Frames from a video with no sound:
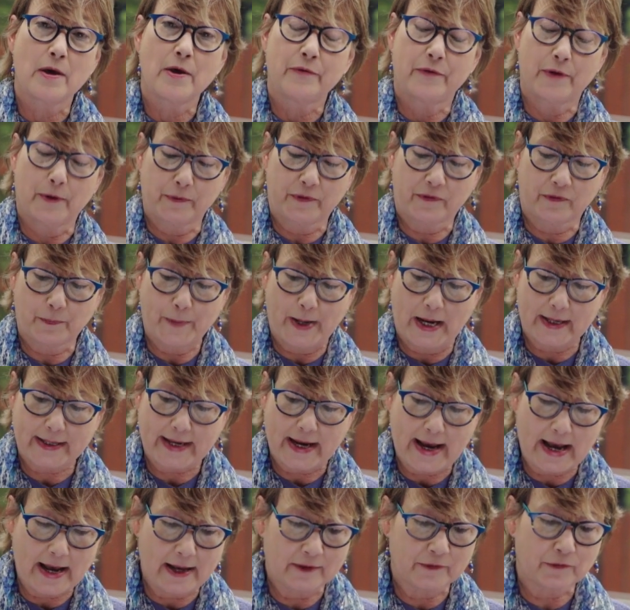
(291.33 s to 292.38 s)
Though Spac
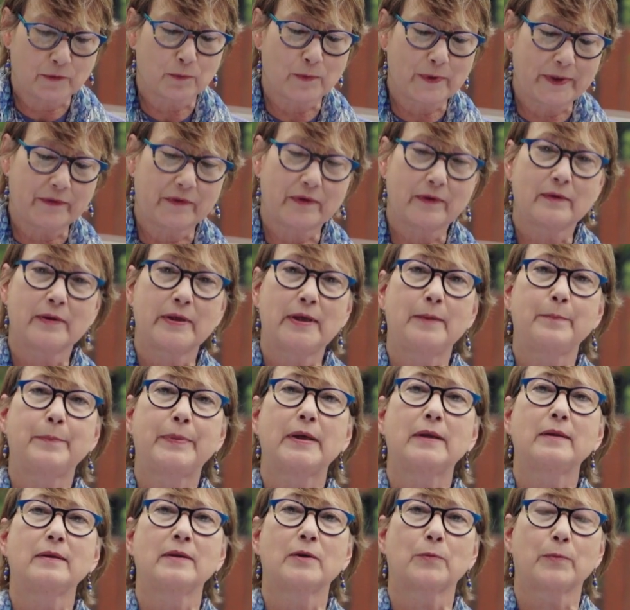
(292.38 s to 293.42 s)
has recently
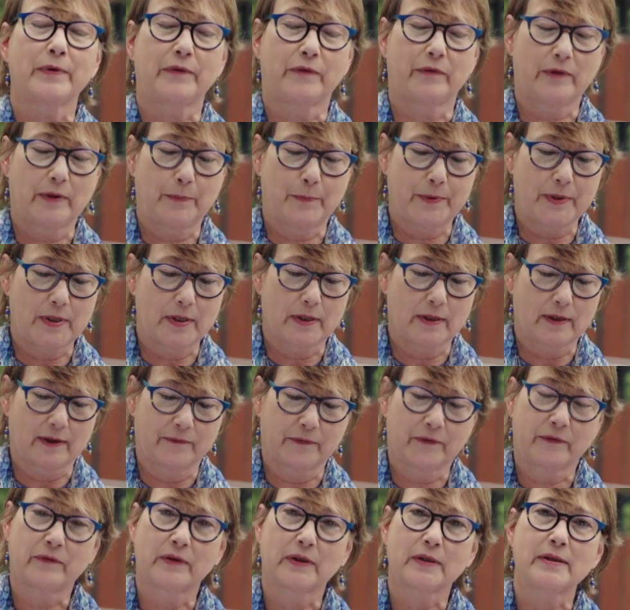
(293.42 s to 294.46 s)
been the recipient of
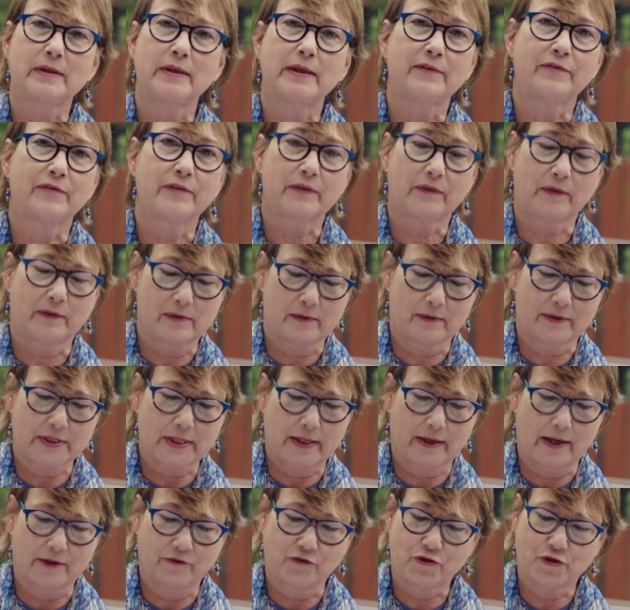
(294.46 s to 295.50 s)
significant
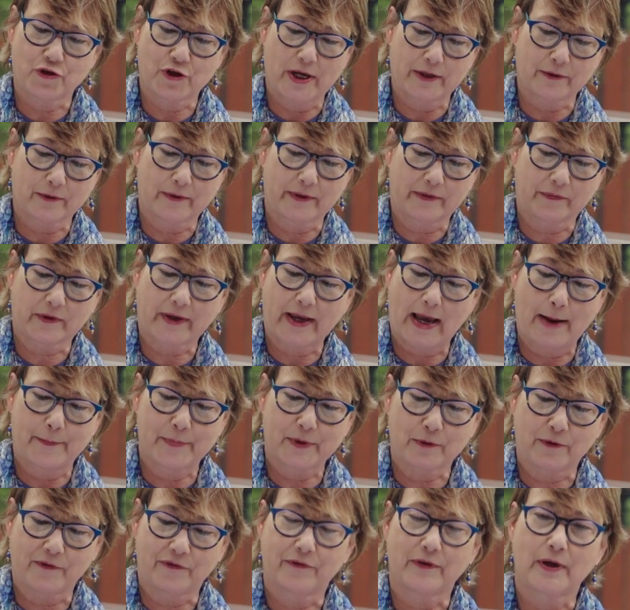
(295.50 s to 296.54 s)
and generous
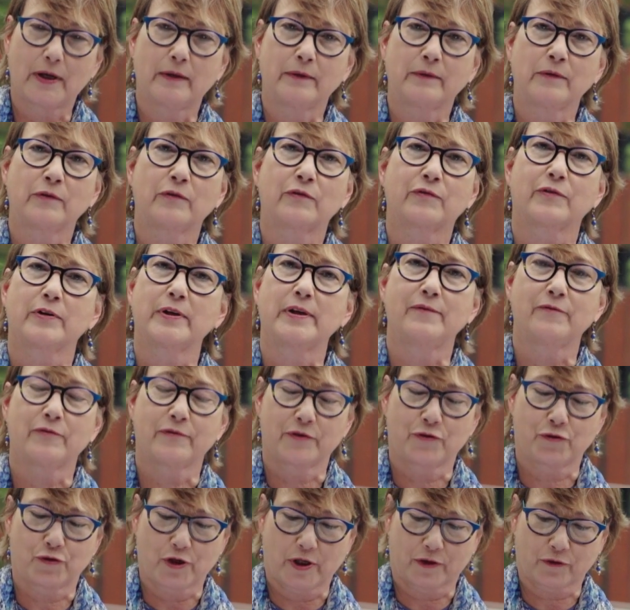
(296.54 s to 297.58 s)
capital funds for
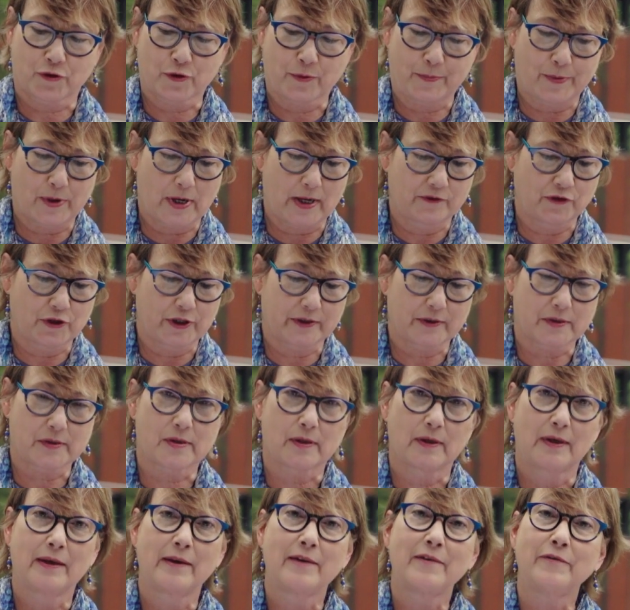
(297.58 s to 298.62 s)
infrastructure projects
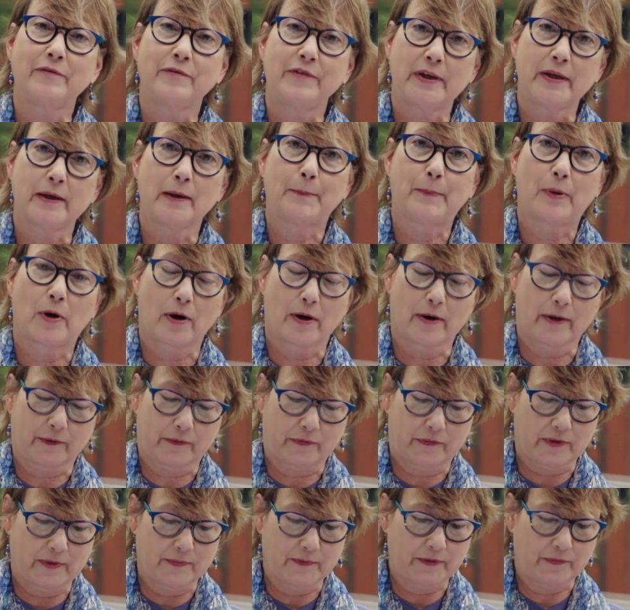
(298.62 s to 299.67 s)
via
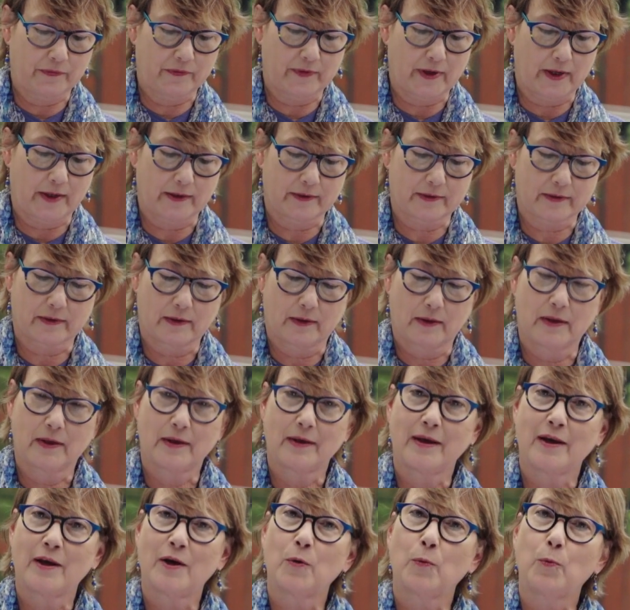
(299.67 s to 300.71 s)
parks and the state,
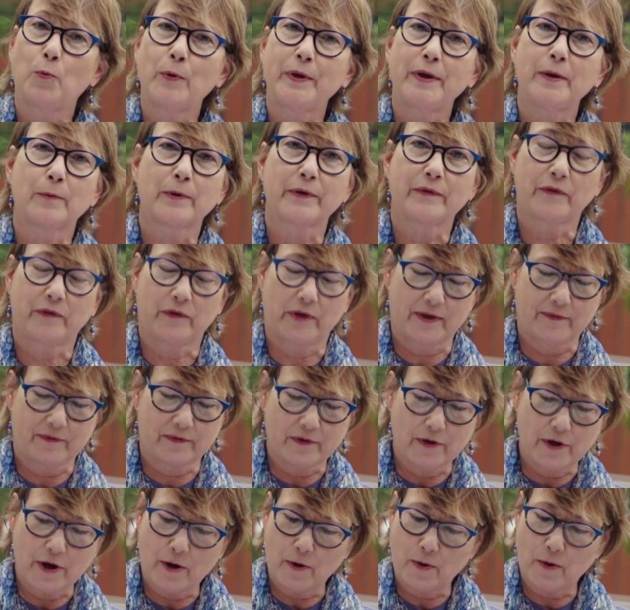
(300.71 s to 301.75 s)
we received
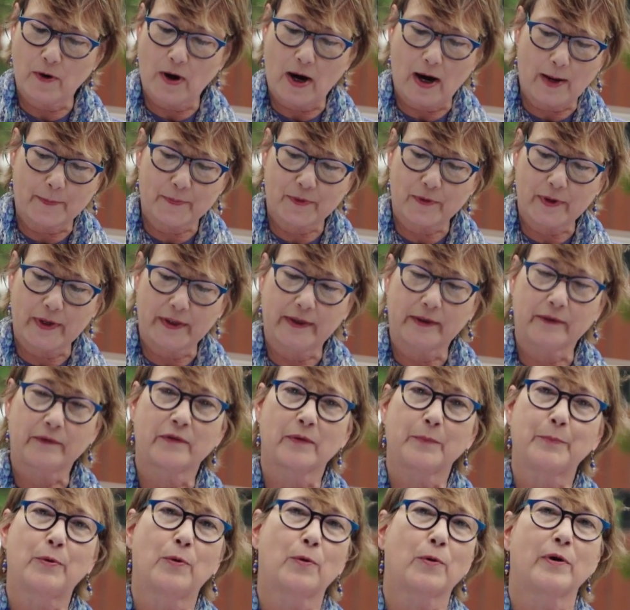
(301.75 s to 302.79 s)
no operating
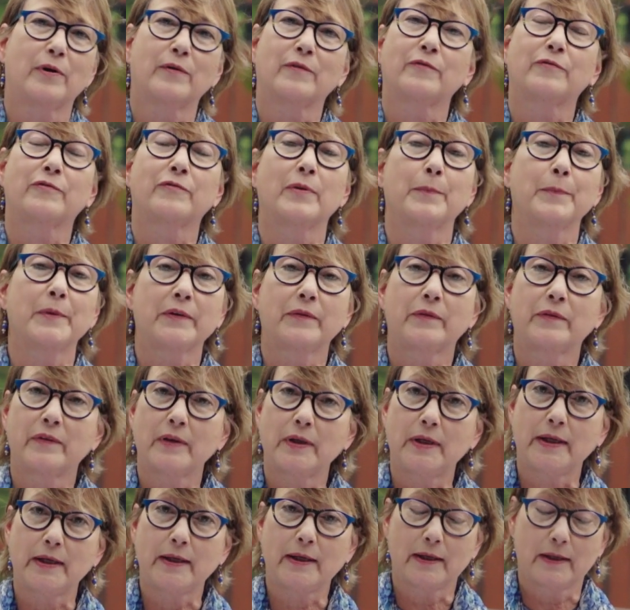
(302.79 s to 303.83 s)
support from the
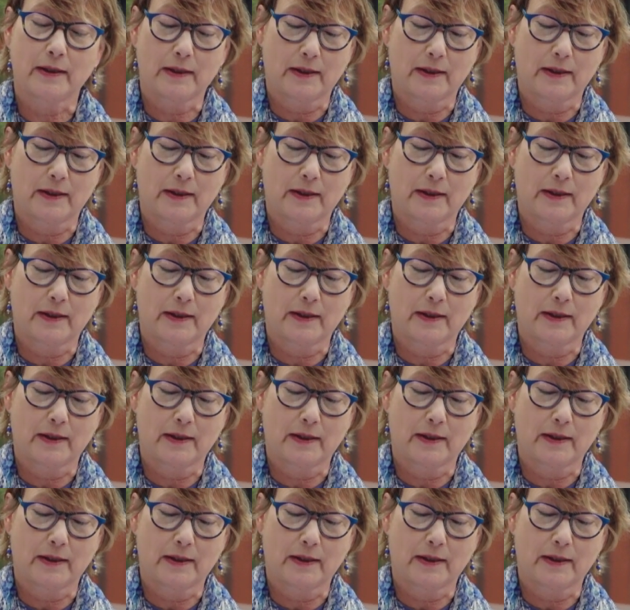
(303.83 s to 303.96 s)
city,